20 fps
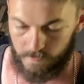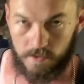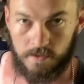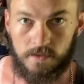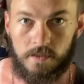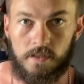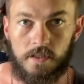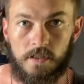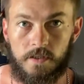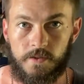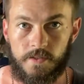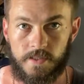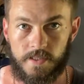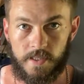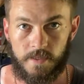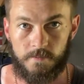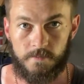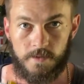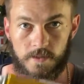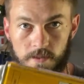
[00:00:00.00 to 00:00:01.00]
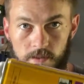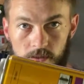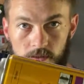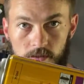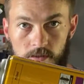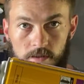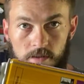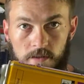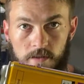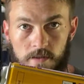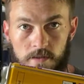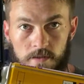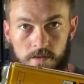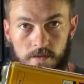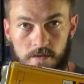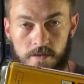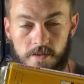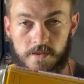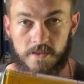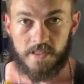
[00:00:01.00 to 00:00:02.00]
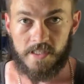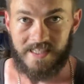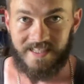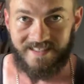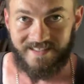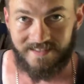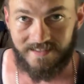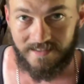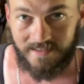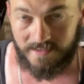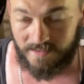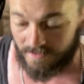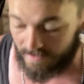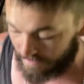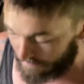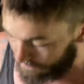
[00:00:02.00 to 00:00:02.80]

I'm going to attempt to use a gun this time,